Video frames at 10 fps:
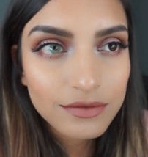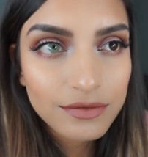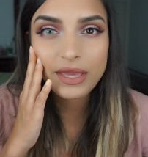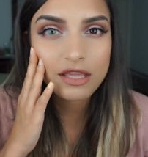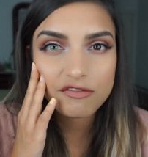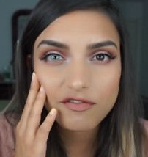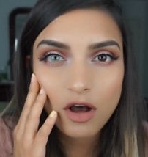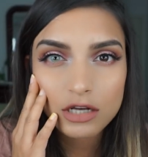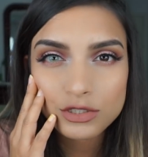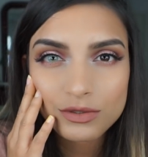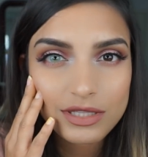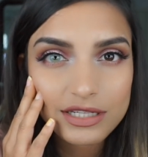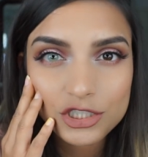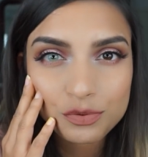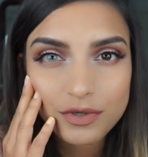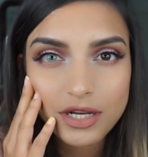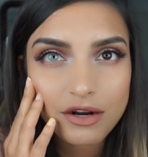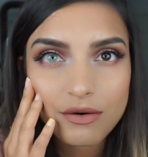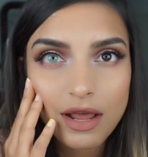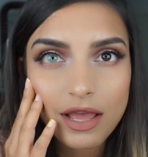Megan Fox or like
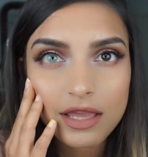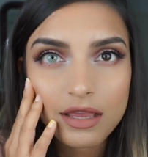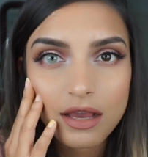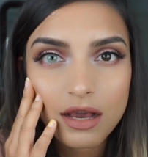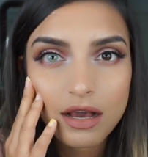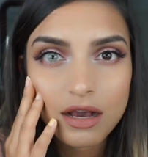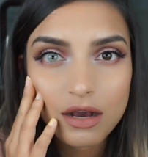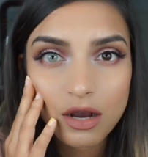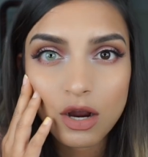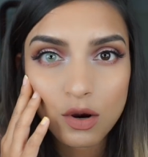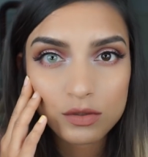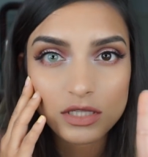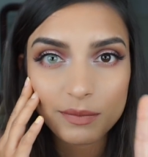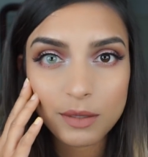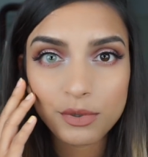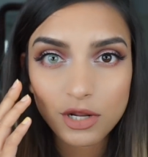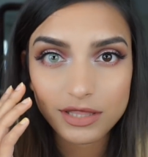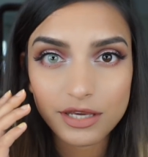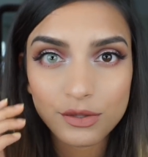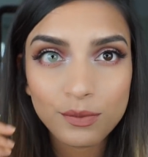Aishwarya Rai. Hold on, I'm gonna put on
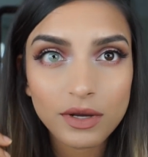the other